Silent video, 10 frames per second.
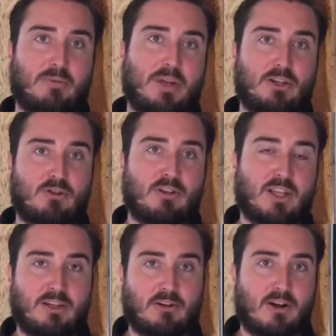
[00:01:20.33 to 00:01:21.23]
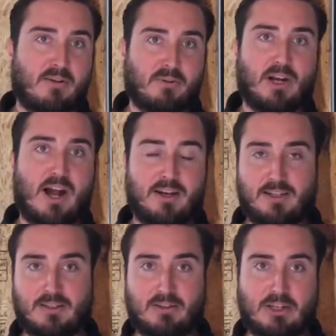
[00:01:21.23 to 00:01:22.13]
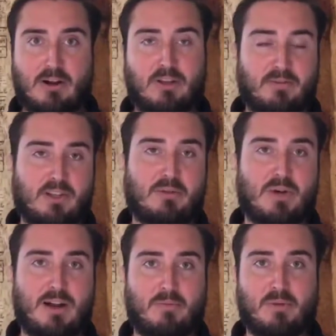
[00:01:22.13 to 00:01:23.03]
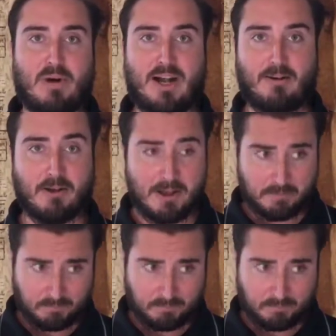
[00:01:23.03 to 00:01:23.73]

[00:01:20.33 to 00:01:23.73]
make sure that you're not forgotten and left at the bottom of the pile.